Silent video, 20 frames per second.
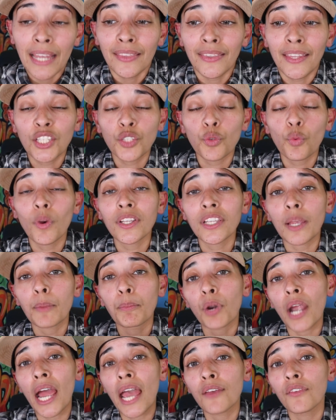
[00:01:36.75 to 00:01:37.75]
This was a
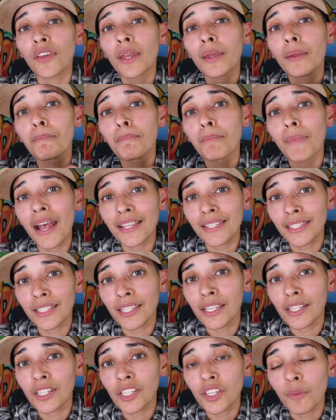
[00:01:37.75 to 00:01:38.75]
private
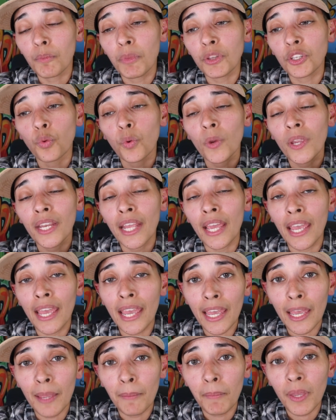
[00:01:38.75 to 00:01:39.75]
message between
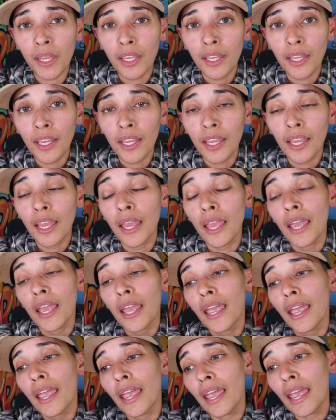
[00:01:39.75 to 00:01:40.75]
him
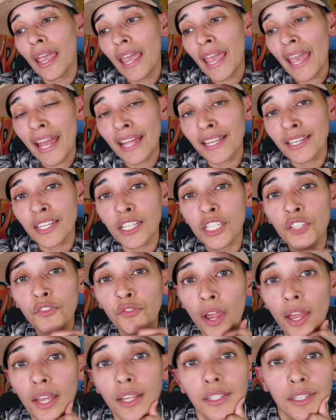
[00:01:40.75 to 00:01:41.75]
and his
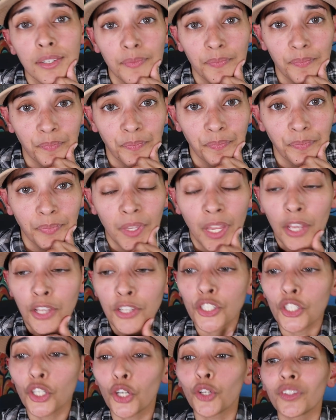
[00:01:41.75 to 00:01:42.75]
friend.
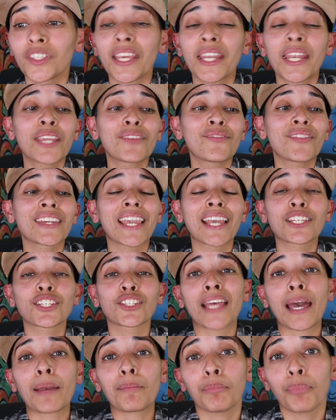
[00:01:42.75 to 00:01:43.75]
So they didn't even get
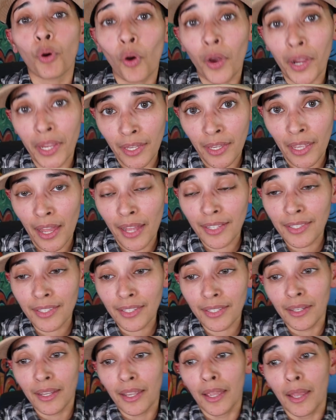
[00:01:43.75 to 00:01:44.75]
to that point
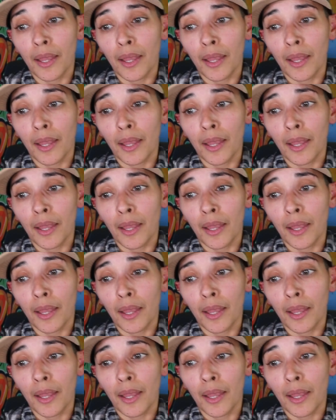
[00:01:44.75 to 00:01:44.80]
yet.